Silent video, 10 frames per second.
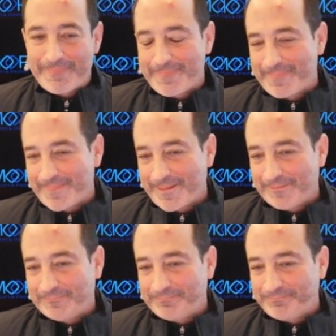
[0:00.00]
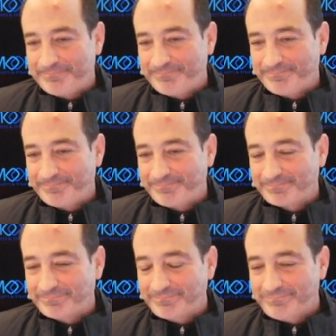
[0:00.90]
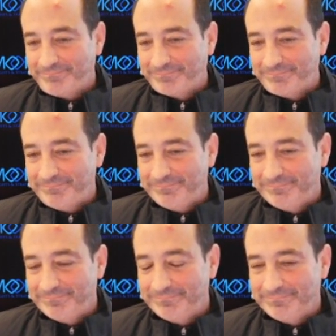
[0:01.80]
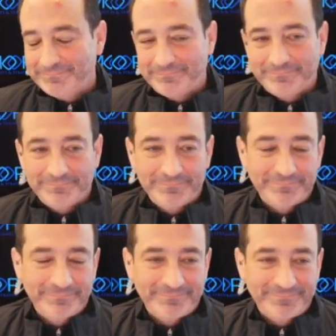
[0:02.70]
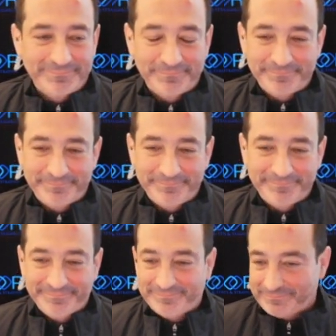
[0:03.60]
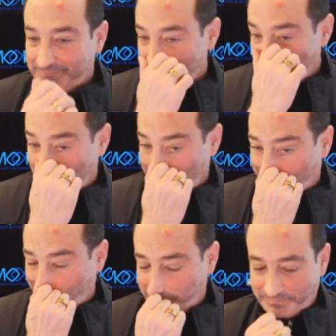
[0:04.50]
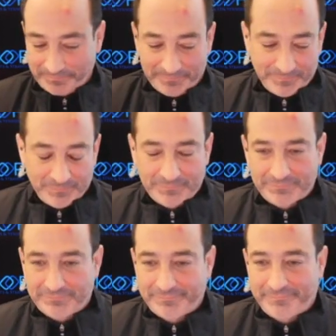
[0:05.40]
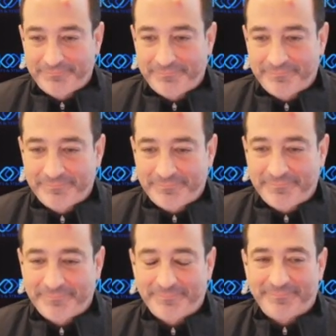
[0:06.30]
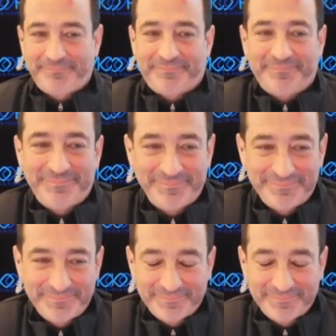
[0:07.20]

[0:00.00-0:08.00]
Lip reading: (not speaking)